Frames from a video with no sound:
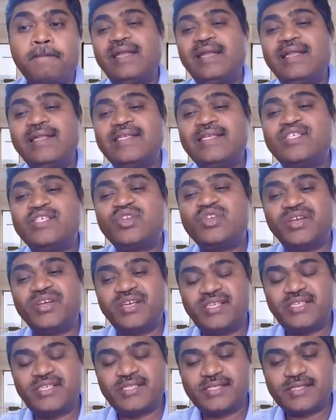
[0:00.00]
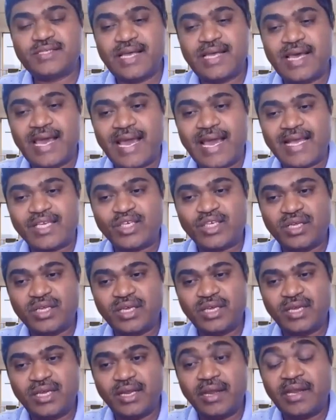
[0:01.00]
But the intention is
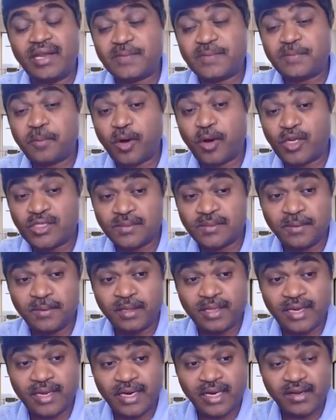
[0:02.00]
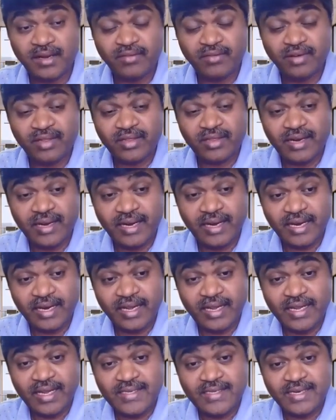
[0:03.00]
actually, it is possible that when the
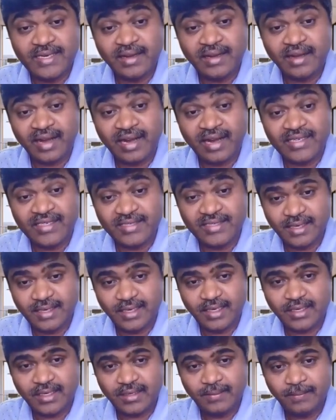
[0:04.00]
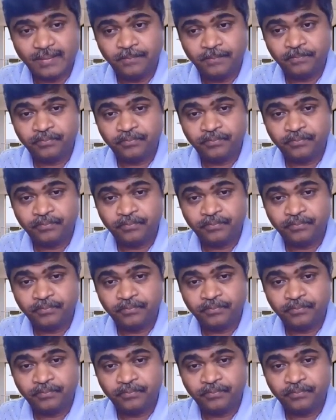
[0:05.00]
data is in transit,